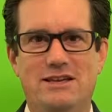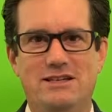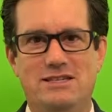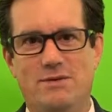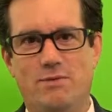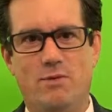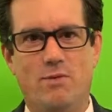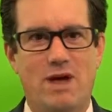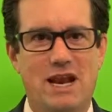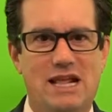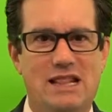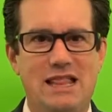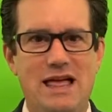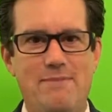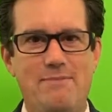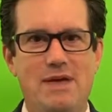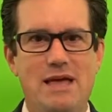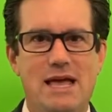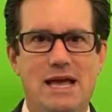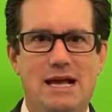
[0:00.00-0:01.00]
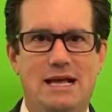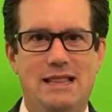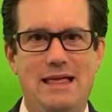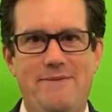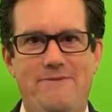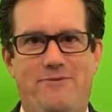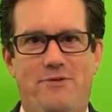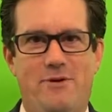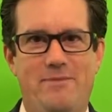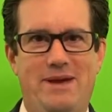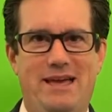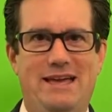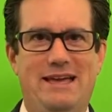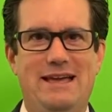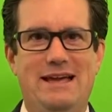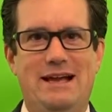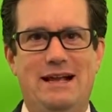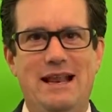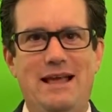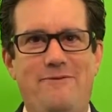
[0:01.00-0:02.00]
Someone want to clap? Clap for me.
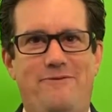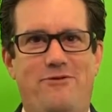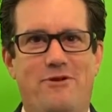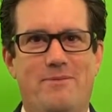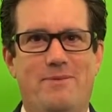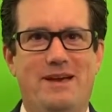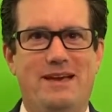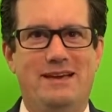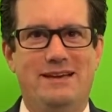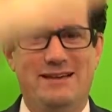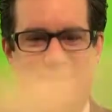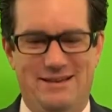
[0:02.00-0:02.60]
Clap for me.